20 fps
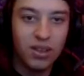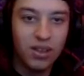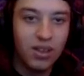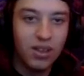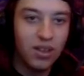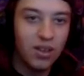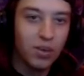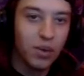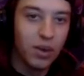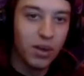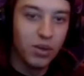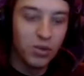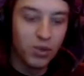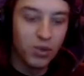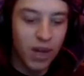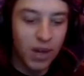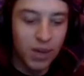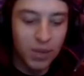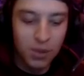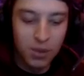where I
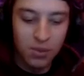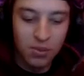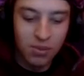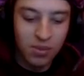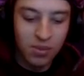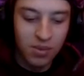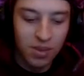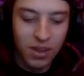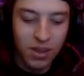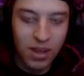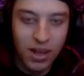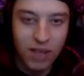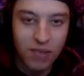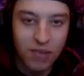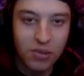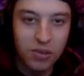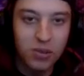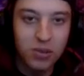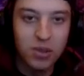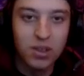dropped him
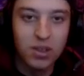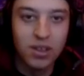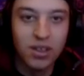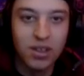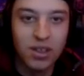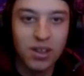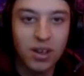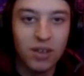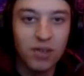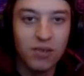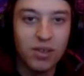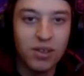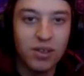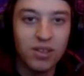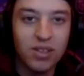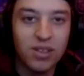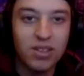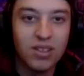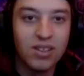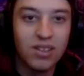after losing
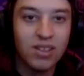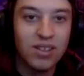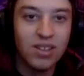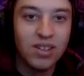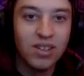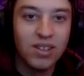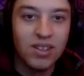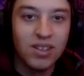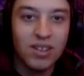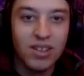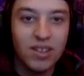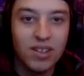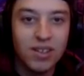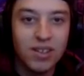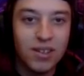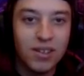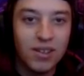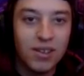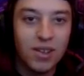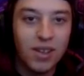confidence,
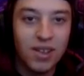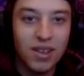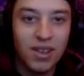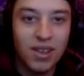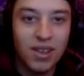and then